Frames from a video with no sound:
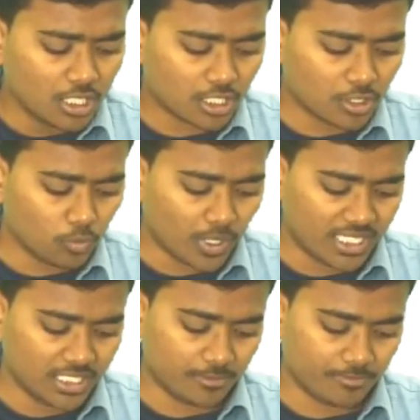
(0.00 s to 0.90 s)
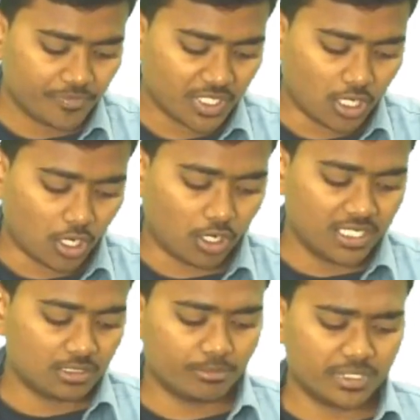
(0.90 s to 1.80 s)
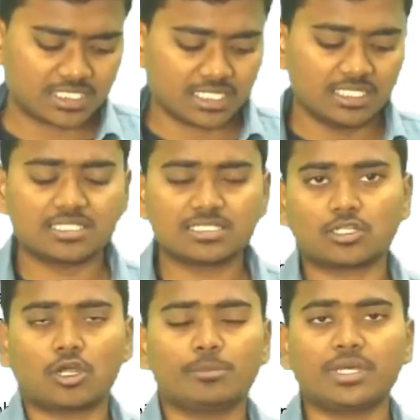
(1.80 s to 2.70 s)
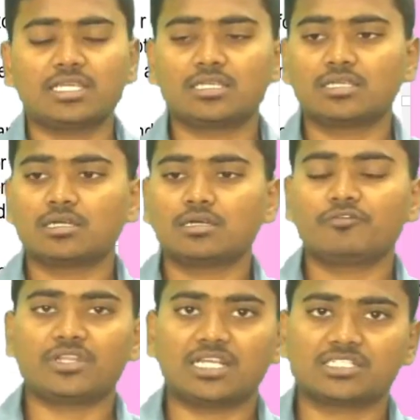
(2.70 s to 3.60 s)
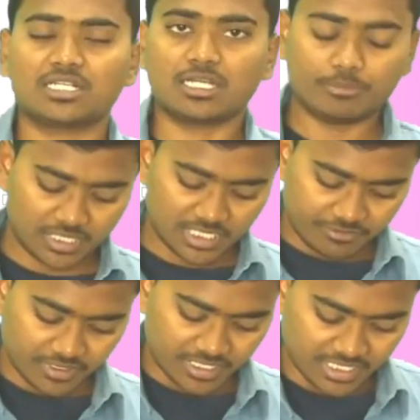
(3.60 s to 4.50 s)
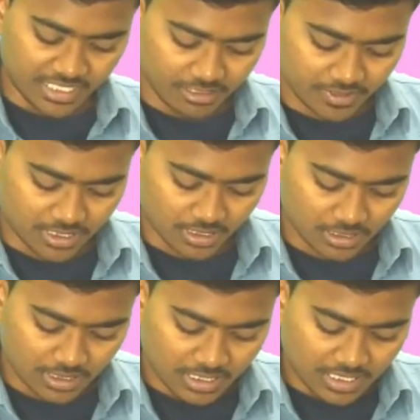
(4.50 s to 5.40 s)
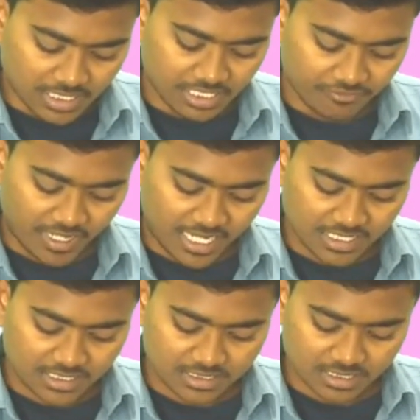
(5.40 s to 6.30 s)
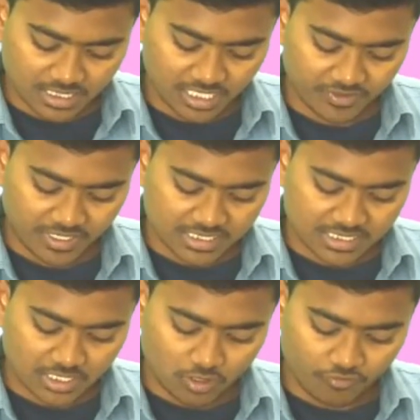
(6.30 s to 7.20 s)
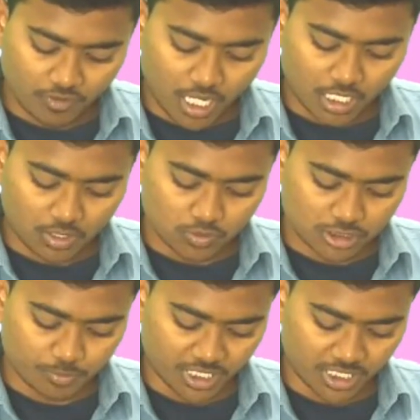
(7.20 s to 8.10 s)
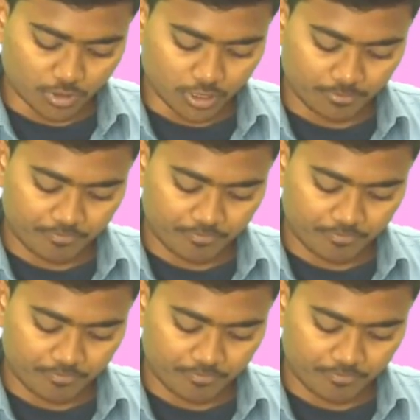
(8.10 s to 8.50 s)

Now, while audit, basically this non-banking financial company, it will deal with refinancing of accounts payable.